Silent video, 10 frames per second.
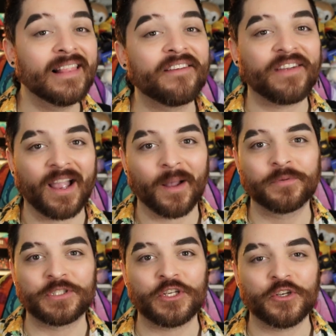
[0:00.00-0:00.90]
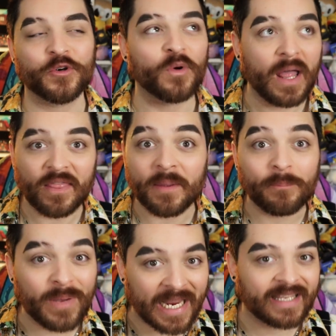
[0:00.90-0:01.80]
living up to the
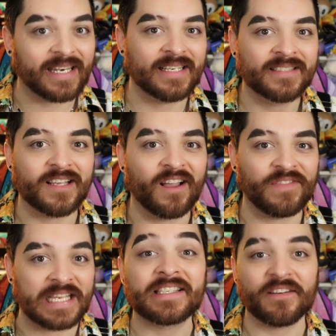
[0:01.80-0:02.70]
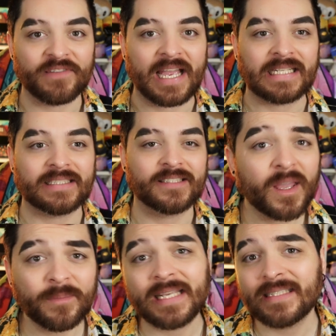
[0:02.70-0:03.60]
bigness of this event. I
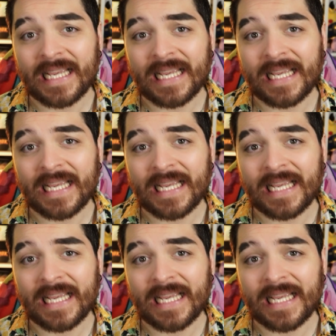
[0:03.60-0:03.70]
mean,